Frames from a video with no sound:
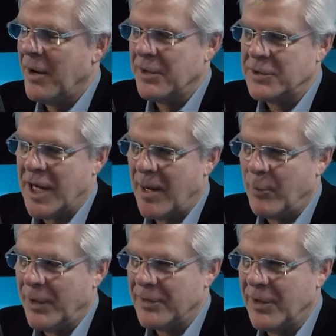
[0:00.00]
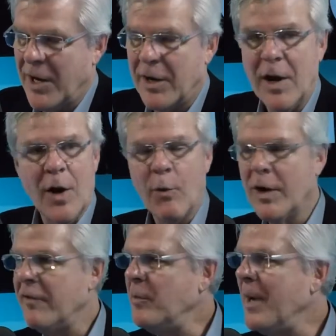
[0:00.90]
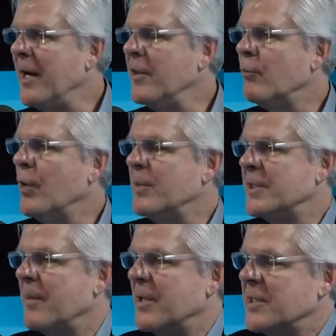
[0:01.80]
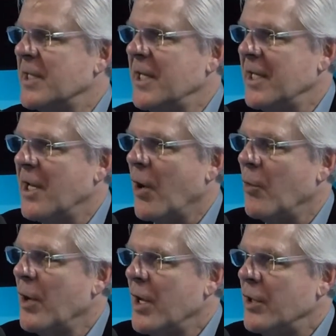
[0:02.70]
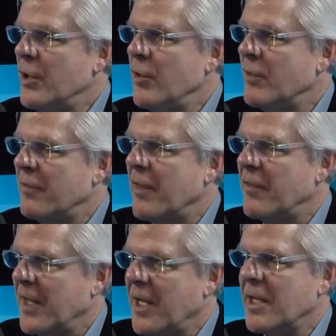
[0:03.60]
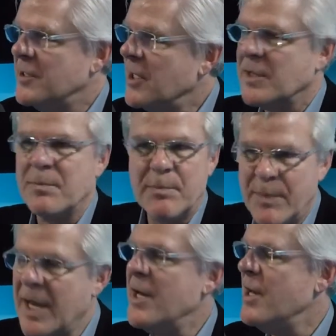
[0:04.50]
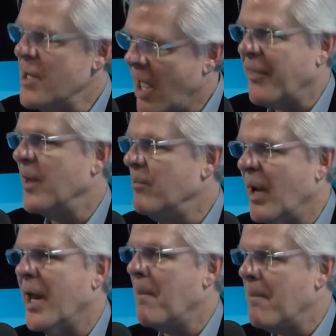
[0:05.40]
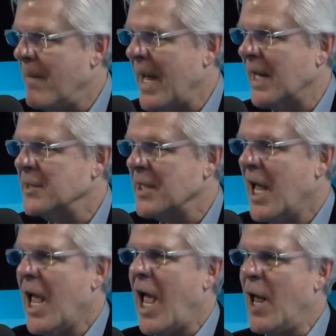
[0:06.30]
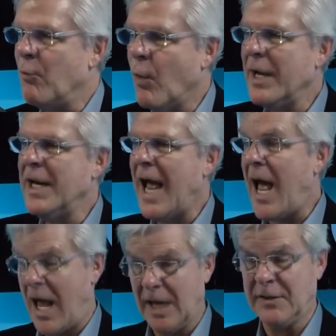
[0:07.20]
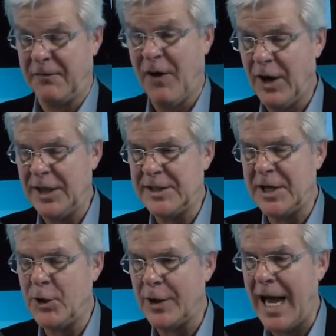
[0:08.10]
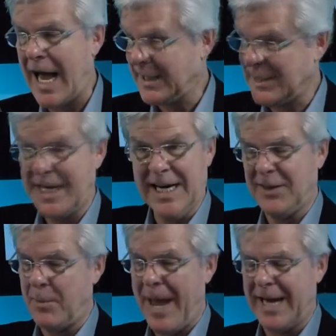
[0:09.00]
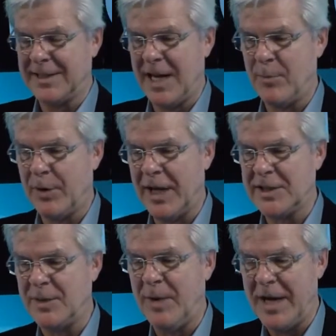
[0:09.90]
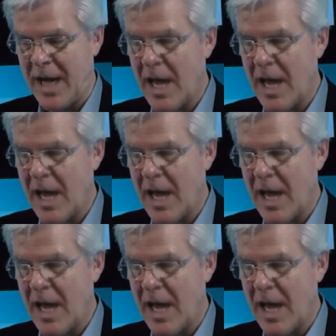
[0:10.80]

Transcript: on a job well done. Well, everybody in the room except the CEO knew that the thing had just been nothing but a mess. And one guy, a fairly senior guy sitting at the back table next to me,